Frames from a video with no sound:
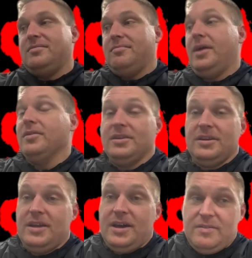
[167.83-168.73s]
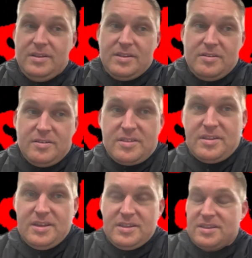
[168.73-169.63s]
Maryland didn't have it. So
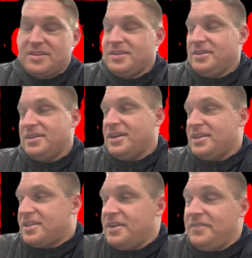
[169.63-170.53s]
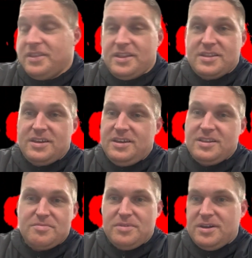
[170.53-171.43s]
it's tough on these
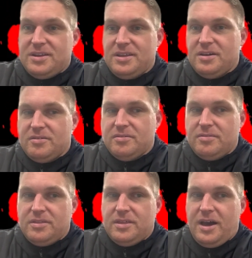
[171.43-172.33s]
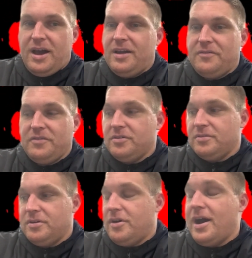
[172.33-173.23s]
kids. But, the eye for
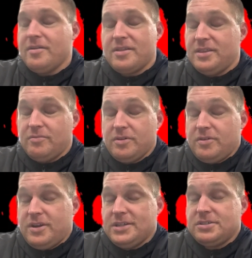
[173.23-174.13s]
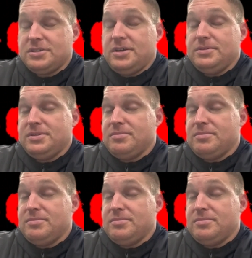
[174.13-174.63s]
Ohio State, they want to win a national championship.